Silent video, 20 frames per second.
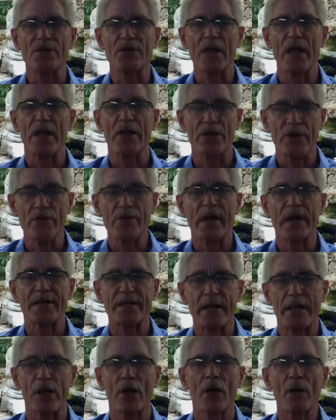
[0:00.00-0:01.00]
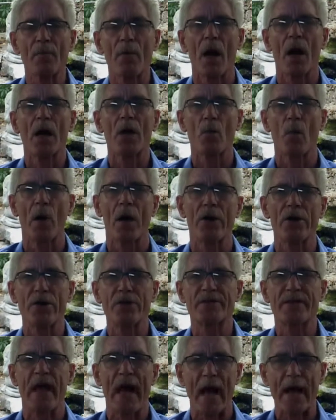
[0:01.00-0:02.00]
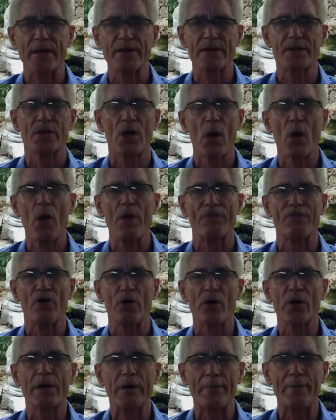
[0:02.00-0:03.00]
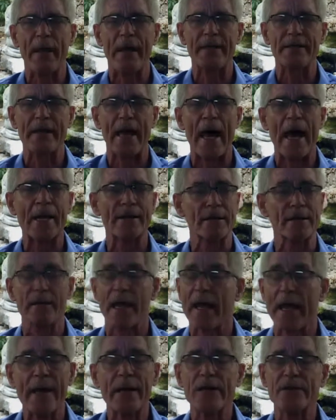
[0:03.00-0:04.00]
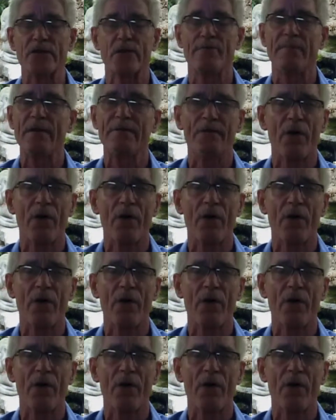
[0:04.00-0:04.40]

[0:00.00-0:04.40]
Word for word: say you get to earmark where your taxes go if you're going to pay taxes, and it should be